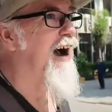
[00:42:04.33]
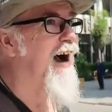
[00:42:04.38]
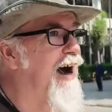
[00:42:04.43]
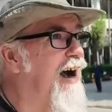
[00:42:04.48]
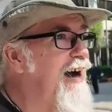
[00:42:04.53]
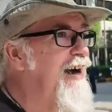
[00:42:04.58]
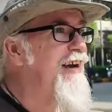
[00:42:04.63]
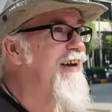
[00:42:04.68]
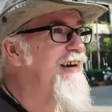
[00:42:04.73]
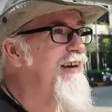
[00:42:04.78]

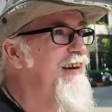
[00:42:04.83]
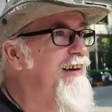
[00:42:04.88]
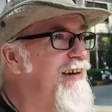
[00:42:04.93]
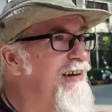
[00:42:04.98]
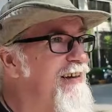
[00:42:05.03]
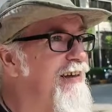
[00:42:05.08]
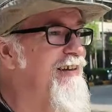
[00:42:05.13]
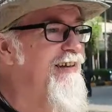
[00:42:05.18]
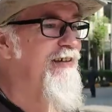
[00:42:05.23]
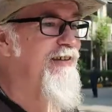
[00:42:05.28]

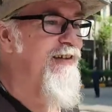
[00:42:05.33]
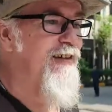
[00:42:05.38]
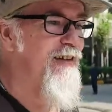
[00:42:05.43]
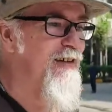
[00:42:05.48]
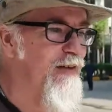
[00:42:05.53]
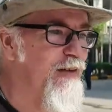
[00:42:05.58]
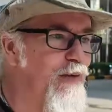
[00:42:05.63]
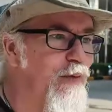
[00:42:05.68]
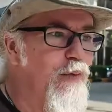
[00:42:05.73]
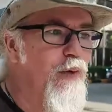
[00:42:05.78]
I
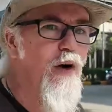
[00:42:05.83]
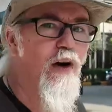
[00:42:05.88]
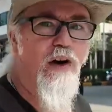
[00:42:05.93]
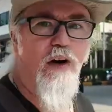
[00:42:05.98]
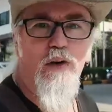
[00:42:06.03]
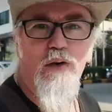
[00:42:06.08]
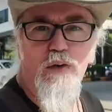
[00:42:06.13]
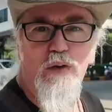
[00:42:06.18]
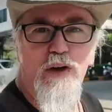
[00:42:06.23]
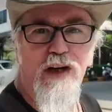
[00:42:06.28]
work
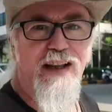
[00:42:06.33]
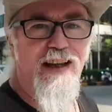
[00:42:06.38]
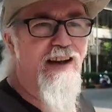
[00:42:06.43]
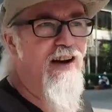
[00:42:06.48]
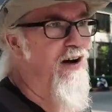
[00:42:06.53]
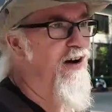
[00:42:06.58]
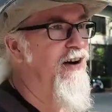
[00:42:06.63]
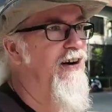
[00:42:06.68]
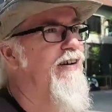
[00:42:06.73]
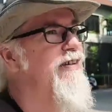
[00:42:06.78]
really
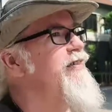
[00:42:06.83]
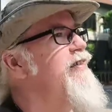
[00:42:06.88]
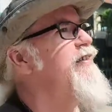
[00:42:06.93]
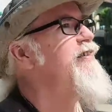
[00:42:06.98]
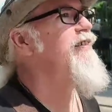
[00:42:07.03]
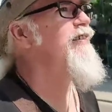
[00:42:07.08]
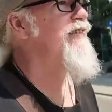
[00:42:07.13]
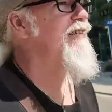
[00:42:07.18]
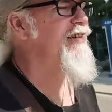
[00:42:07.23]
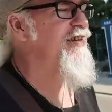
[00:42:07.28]
hard
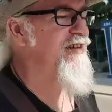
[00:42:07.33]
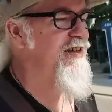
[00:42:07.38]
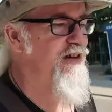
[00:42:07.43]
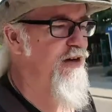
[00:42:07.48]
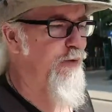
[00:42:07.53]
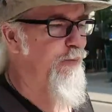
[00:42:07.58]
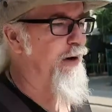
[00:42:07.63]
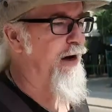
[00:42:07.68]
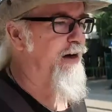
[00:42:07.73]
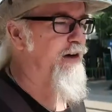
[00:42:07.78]

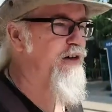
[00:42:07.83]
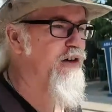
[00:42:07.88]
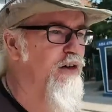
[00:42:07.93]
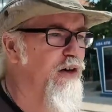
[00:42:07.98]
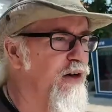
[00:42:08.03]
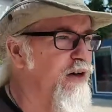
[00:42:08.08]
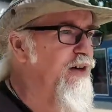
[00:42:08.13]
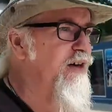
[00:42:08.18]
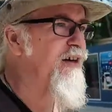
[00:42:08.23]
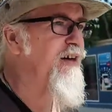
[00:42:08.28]
to make
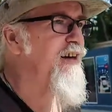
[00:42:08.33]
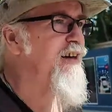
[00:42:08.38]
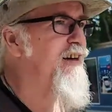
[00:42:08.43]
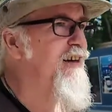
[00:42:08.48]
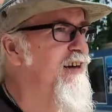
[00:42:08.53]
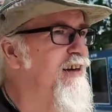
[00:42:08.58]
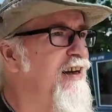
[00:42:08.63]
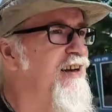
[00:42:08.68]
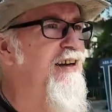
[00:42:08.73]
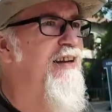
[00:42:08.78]
sure
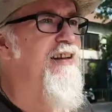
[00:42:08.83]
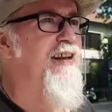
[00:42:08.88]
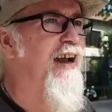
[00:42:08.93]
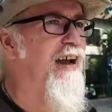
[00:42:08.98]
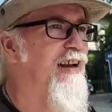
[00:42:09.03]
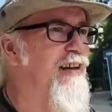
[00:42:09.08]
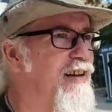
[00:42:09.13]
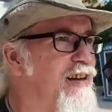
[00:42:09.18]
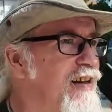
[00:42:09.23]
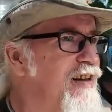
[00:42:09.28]

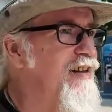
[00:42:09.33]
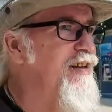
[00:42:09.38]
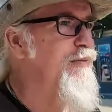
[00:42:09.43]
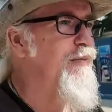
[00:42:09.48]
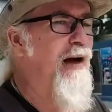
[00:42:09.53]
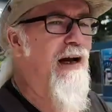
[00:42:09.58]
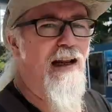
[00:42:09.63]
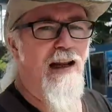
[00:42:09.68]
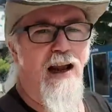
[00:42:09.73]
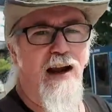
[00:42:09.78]
that
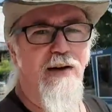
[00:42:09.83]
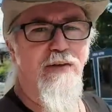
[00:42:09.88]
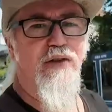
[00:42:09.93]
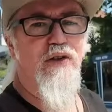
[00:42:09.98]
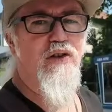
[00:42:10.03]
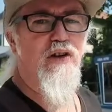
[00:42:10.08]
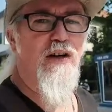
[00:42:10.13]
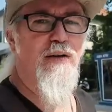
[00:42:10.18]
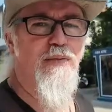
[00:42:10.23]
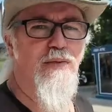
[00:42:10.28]
my live
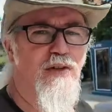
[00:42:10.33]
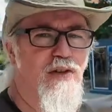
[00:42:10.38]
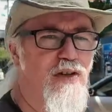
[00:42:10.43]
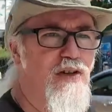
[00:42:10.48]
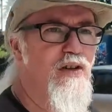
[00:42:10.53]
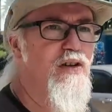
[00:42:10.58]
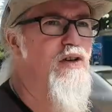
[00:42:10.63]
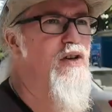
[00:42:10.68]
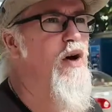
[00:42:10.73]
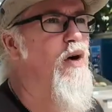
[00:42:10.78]
streams
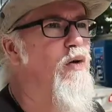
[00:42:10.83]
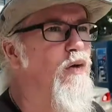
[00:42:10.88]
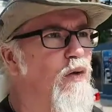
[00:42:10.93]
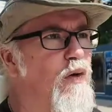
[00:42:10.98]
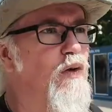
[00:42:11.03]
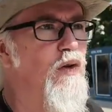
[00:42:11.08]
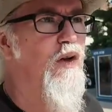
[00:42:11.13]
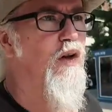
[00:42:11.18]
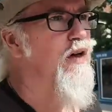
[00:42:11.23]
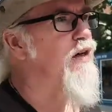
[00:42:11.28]
don't
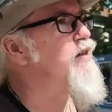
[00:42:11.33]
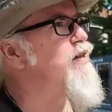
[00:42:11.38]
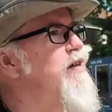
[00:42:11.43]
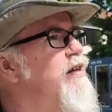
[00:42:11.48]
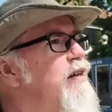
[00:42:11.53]
look